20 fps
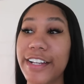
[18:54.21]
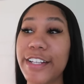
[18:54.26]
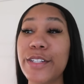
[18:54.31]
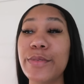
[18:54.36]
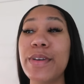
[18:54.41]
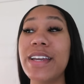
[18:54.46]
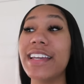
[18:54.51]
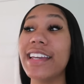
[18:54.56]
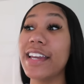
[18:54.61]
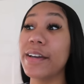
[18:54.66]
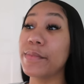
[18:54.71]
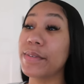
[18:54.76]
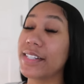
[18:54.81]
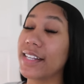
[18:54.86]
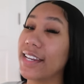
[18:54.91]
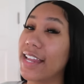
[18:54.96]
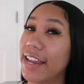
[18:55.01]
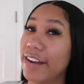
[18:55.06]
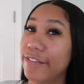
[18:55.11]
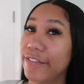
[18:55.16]
This weekend was
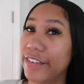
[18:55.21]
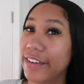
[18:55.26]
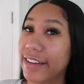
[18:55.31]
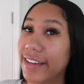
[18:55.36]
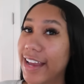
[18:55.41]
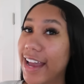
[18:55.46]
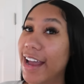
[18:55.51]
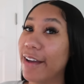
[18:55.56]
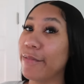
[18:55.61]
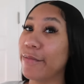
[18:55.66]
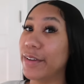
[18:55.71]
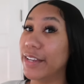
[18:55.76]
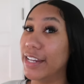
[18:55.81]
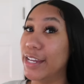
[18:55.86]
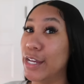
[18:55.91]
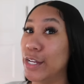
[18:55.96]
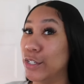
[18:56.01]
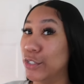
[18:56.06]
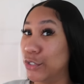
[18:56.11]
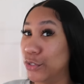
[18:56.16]
a lot of fun. I
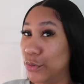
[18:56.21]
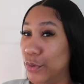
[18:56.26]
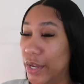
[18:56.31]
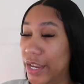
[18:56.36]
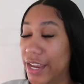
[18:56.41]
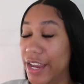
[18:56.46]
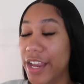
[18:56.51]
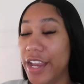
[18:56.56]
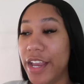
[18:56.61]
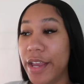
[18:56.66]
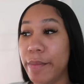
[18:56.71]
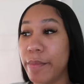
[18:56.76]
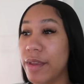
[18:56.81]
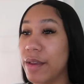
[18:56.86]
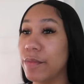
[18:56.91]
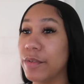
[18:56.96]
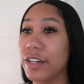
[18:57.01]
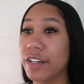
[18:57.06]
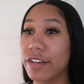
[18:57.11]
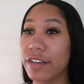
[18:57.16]
really enjoy
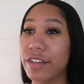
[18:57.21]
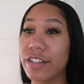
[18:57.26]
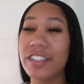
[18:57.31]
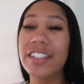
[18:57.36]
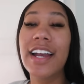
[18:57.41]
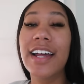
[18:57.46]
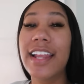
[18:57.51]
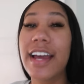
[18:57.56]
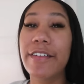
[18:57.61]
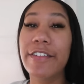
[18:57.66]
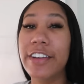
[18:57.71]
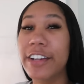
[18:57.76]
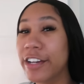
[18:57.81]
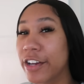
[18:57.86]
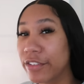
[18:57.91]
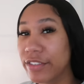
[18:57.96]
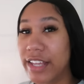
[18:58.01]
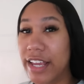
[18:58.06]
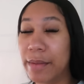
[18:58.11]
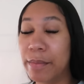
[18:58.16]
being with the girls. Y'all already
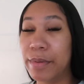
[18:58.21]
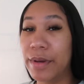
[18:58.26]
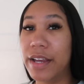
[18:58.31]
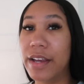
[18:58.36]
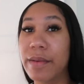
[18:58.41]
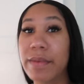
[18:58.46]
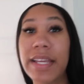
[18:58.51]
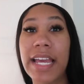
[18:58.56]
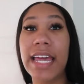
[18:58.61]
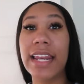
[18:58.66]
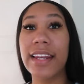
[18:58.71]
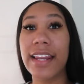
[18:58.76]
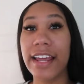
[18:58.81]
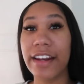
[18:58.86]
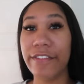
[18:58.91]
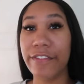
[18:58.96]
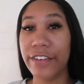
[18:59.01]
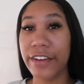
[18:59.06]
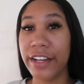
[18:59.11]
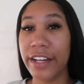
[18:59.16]
know that, but we had a lot
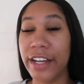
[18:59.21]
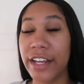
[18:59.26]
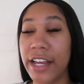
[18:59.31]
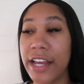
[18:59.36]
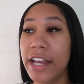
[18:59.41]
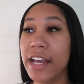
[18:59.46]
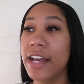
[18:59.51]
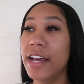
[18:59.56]
of fun.